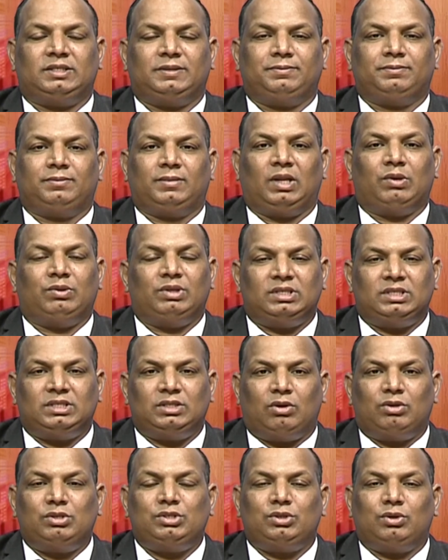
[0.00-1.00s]
Now, this is
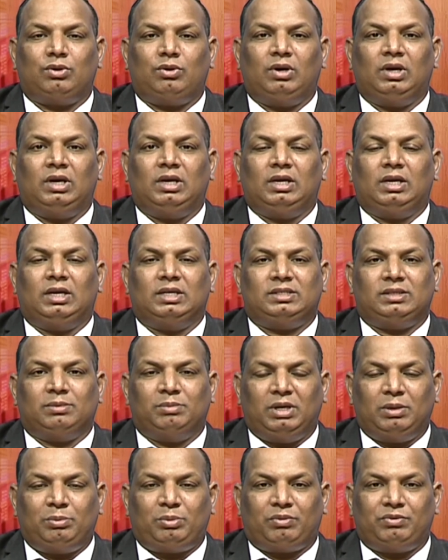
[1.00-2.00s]
also a similar
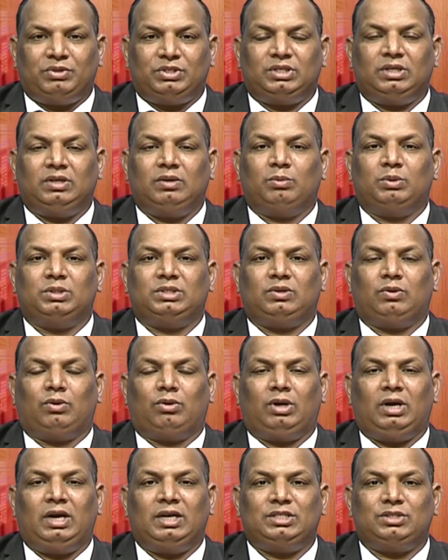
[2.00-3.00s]
provision which
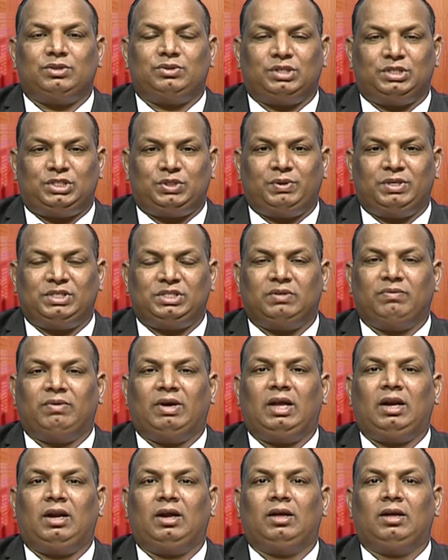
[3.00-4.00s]
correlates a situation
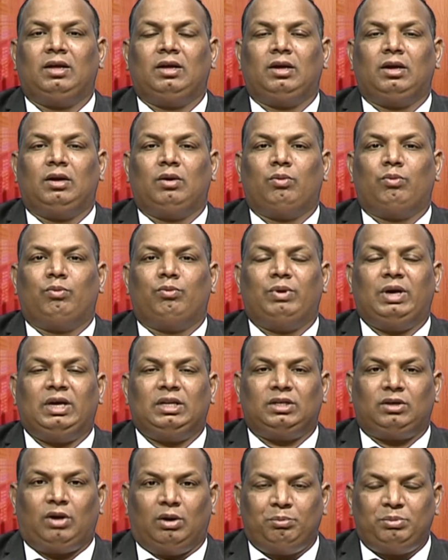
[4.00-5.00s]
where the
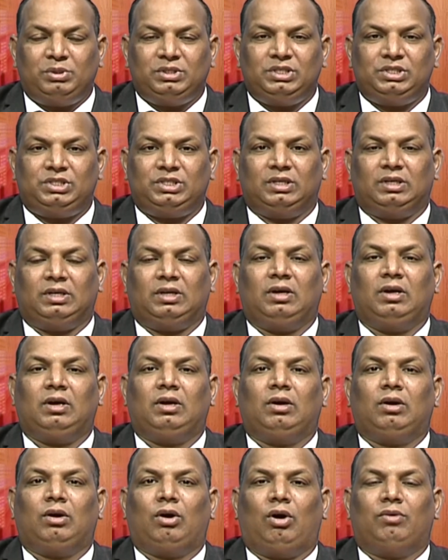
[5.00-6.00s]
composition
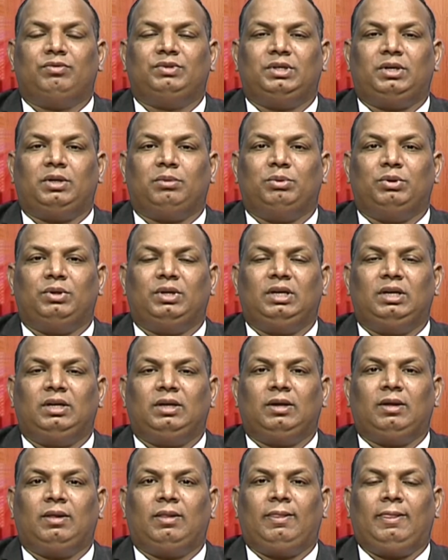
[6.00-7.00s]
of the tribunal
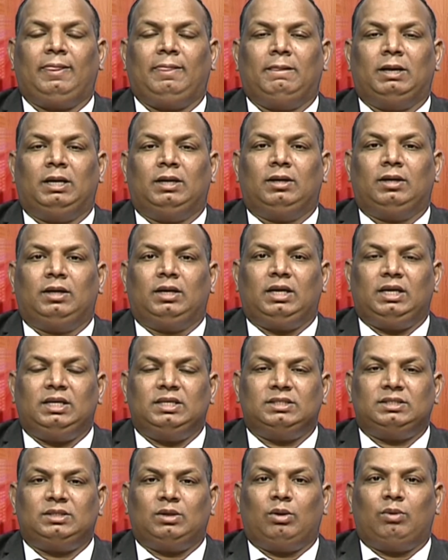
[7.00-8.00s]

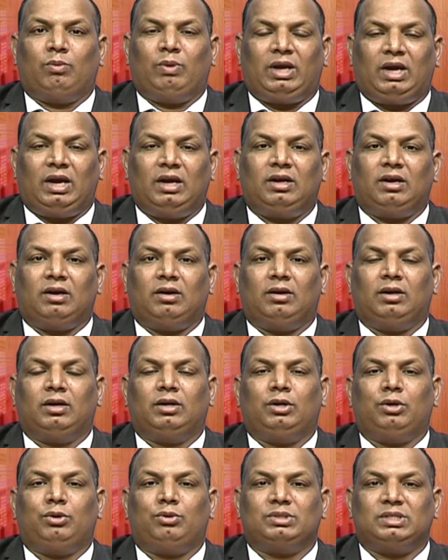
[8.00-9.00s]
is vacated due
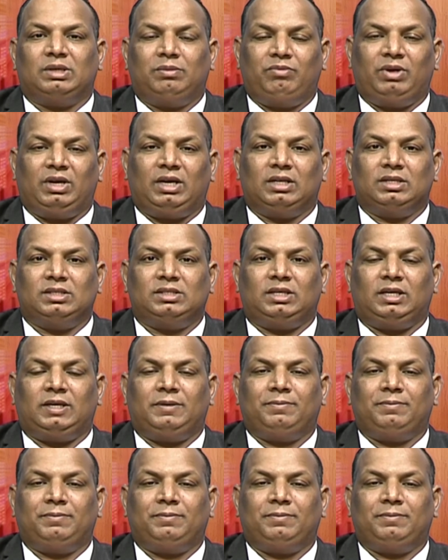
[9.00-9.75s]
to some vacancy.